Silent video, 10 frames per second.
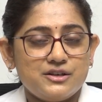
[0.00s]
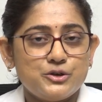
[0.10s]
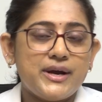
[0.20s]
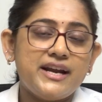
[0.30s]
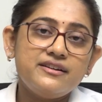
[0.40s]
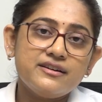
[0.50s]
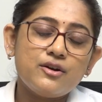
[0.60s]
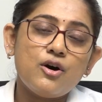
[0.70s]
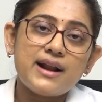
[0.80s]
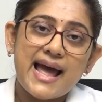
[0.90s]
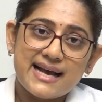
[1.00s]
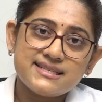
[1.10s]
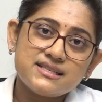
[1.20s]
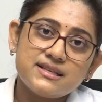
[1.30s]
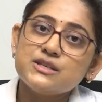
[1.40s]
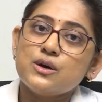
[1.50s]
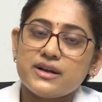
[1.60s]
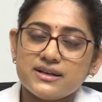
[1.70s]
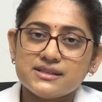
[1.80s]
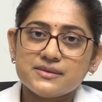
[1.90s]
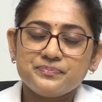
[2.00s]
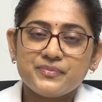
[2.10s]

to enter or access these organs.